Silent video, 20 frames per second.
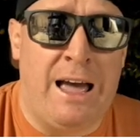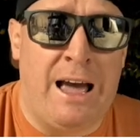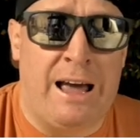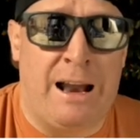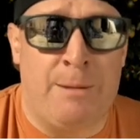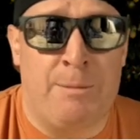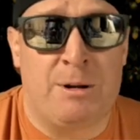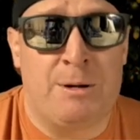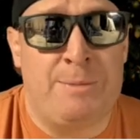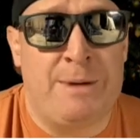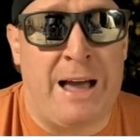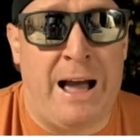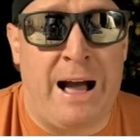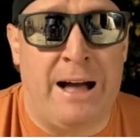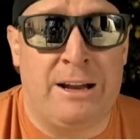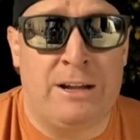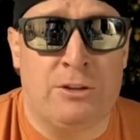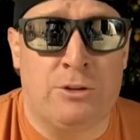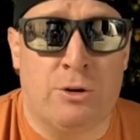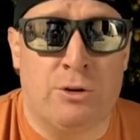And I'm going to be
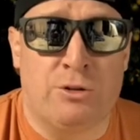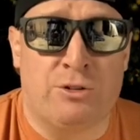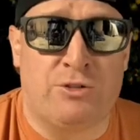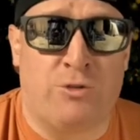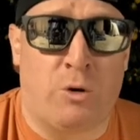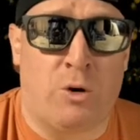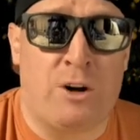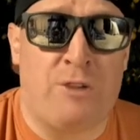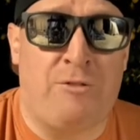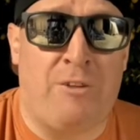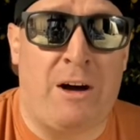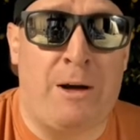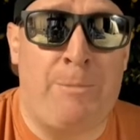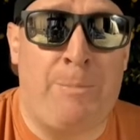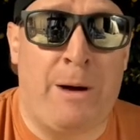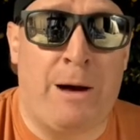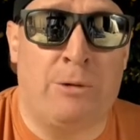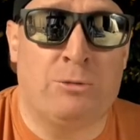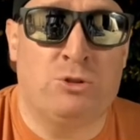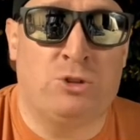adding those
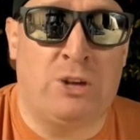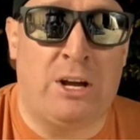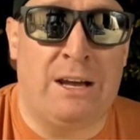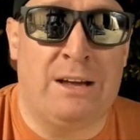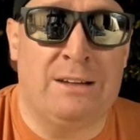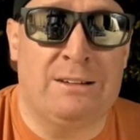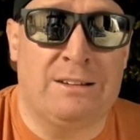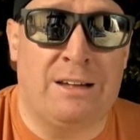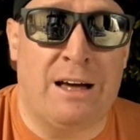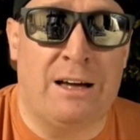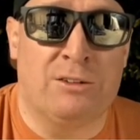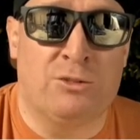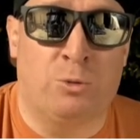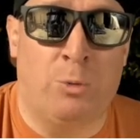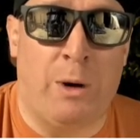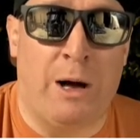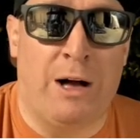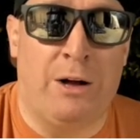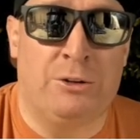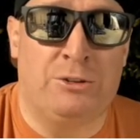45-pound chains as
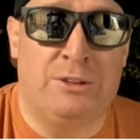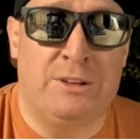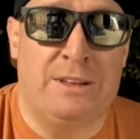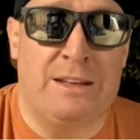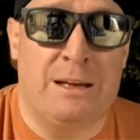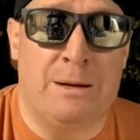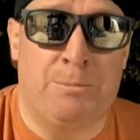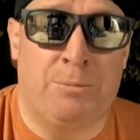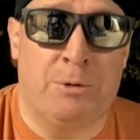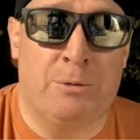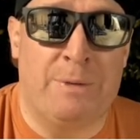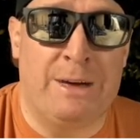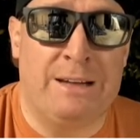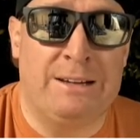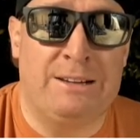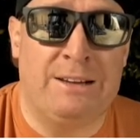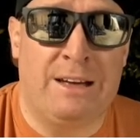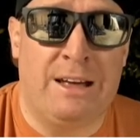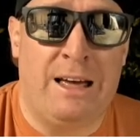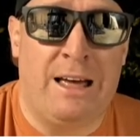well to the
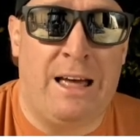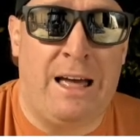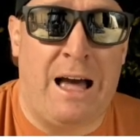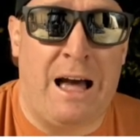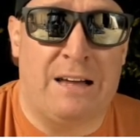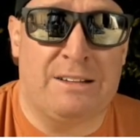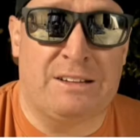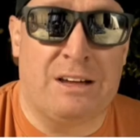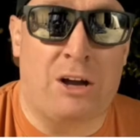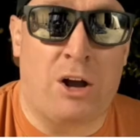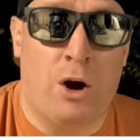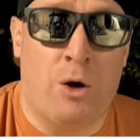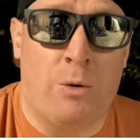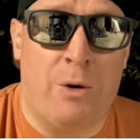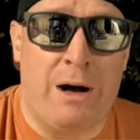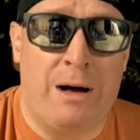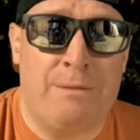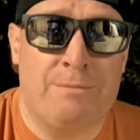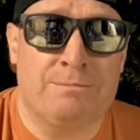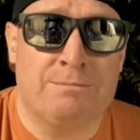implement as I go
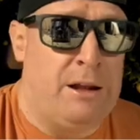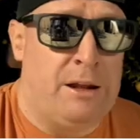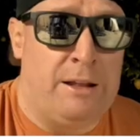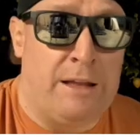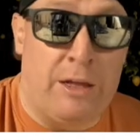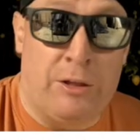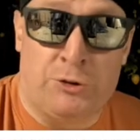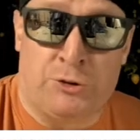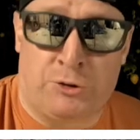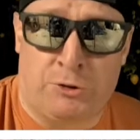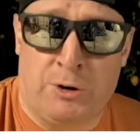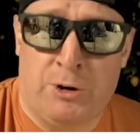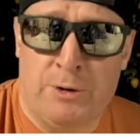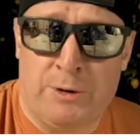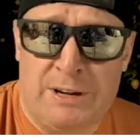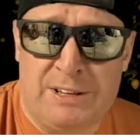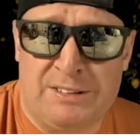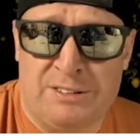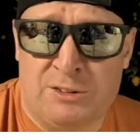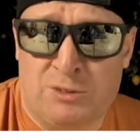up. Now there's 3
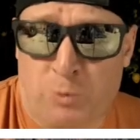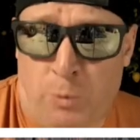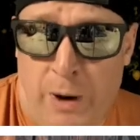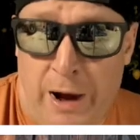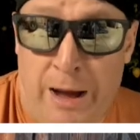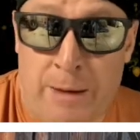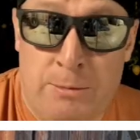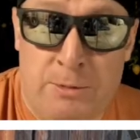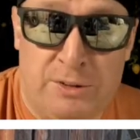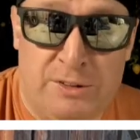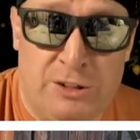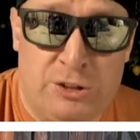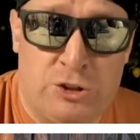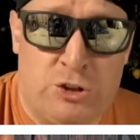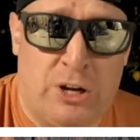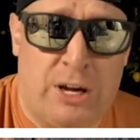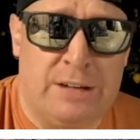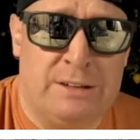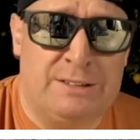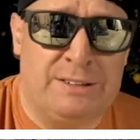reasons why I'm using
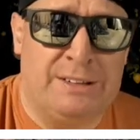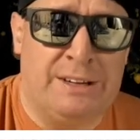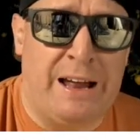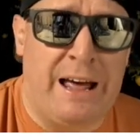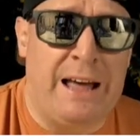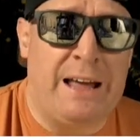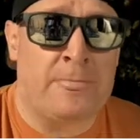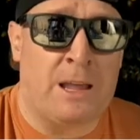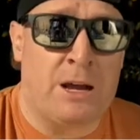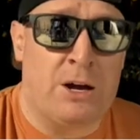chains today.